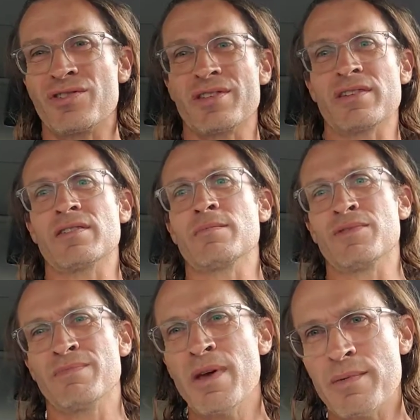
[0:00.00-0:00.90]

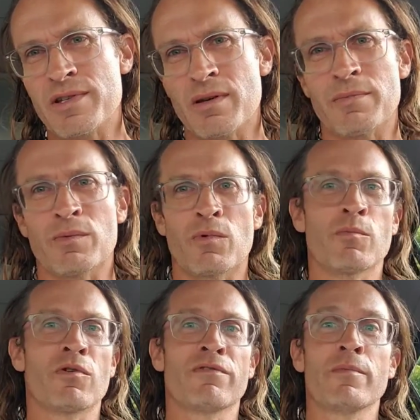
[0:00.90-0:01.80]
systems, maybe something we're
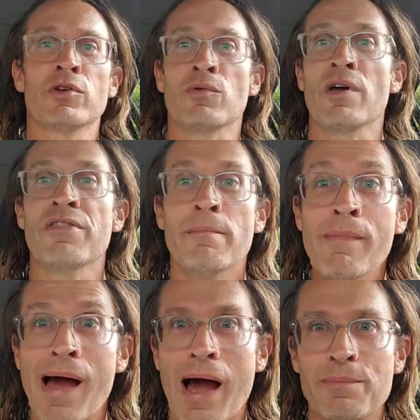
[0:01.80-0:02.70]
more familiar with,
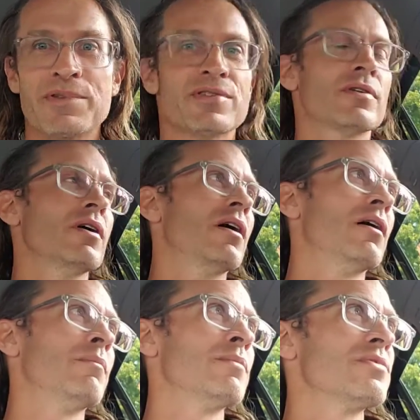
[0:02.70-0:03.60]
maps.
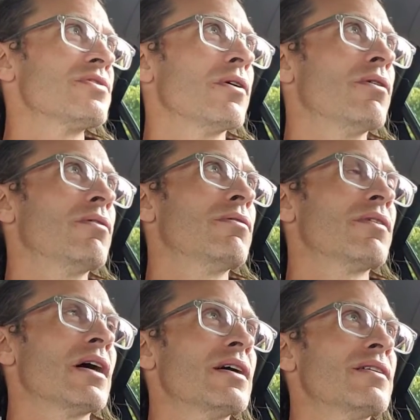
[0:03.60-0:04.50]
So
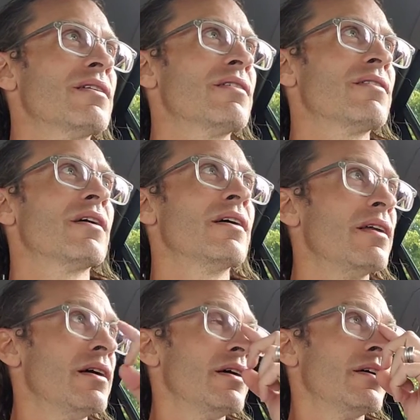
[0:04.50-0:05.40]
the idea that
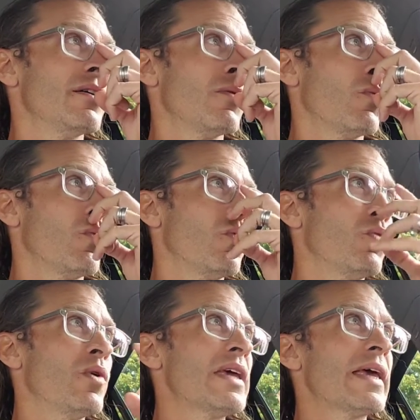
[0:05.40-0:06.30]

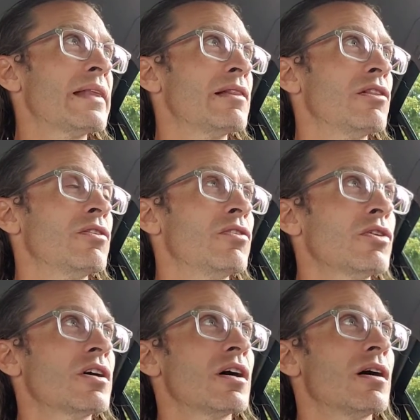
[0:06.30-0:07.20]
we can
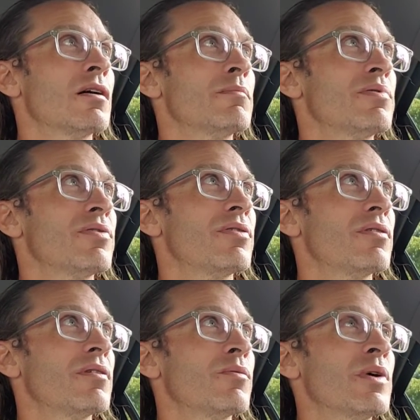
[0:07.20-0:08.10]
look up,
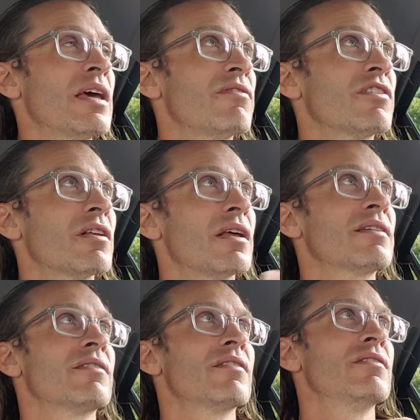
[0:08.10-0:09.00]
we have
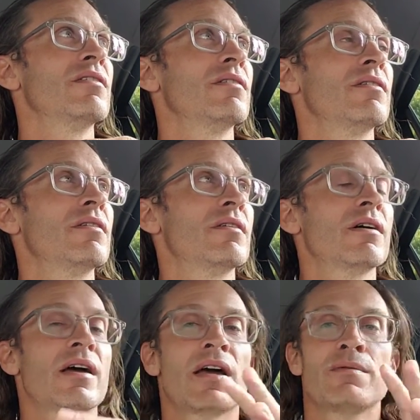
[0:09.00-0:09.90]
collected
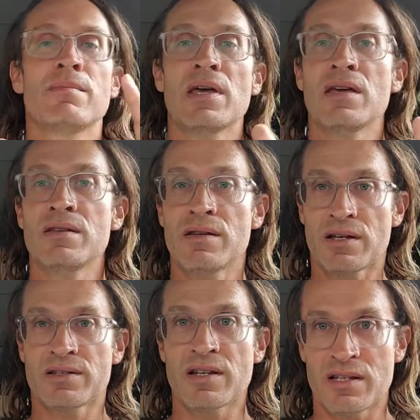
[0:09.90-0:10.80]
and made
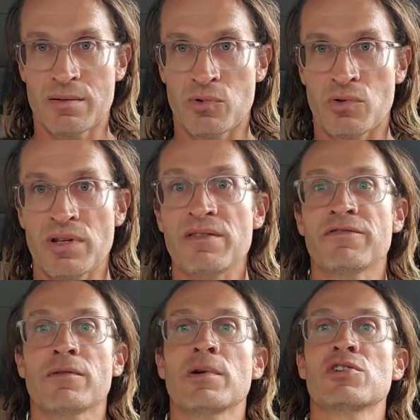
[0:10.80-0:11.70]
accessible
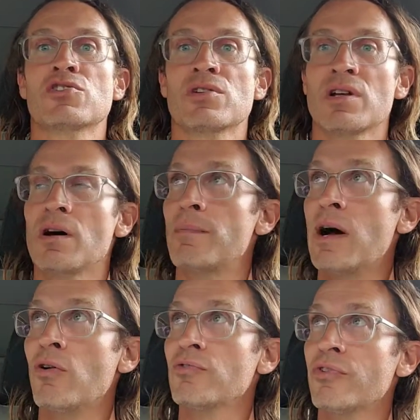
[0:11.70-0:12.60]
information
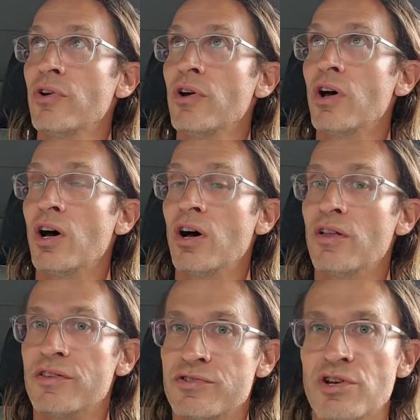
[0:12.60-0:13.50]
about
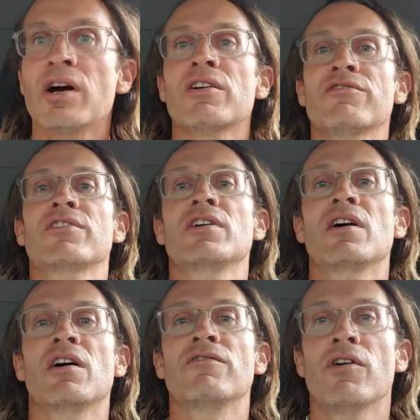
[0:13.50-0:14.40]
the geography
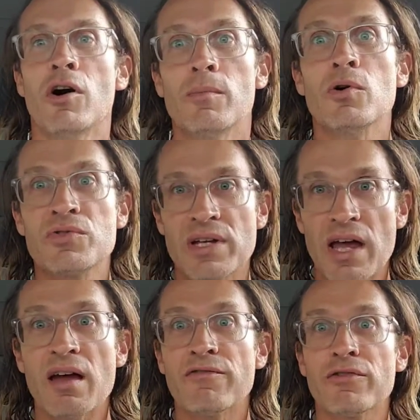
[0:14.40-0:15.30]
of almost
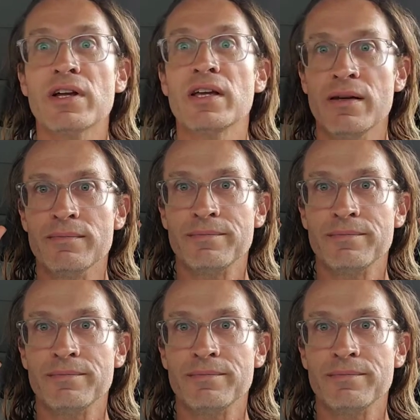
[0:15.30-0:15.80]
every,